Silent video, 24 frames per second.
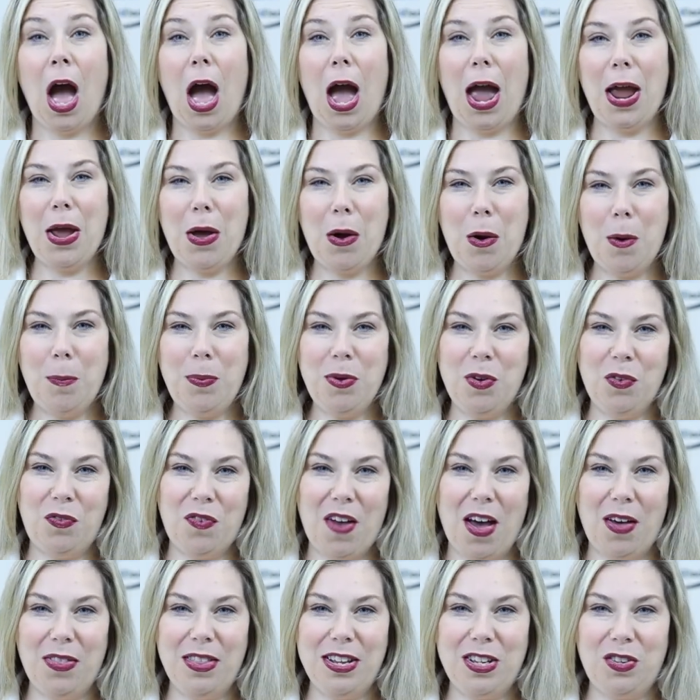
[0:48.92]
I hope you
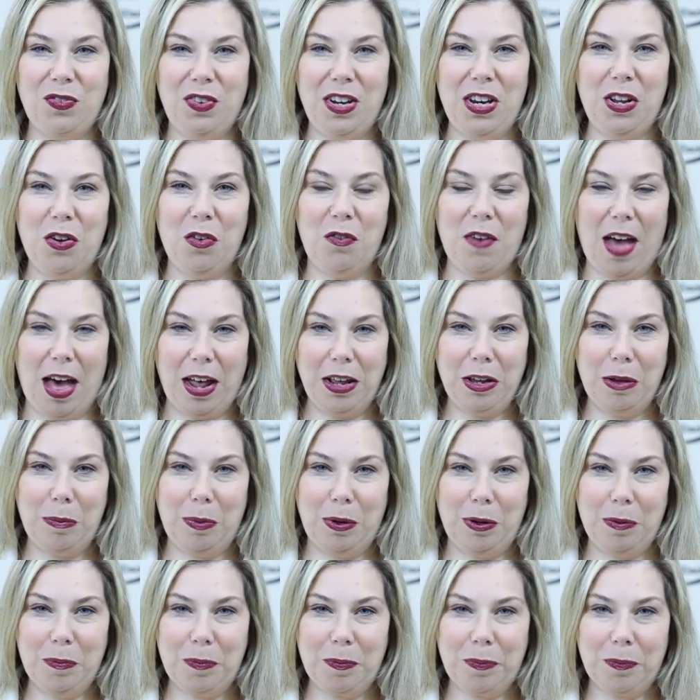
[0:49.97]
found this video
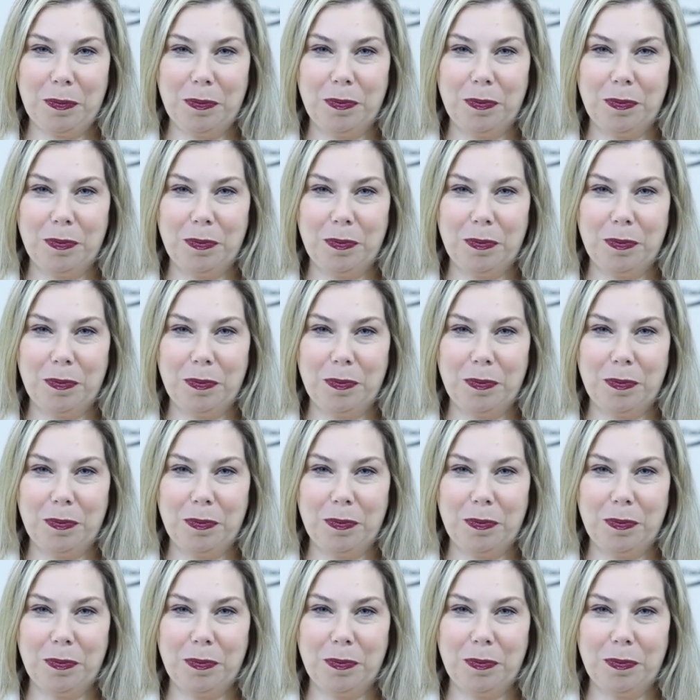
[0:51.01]
valuable.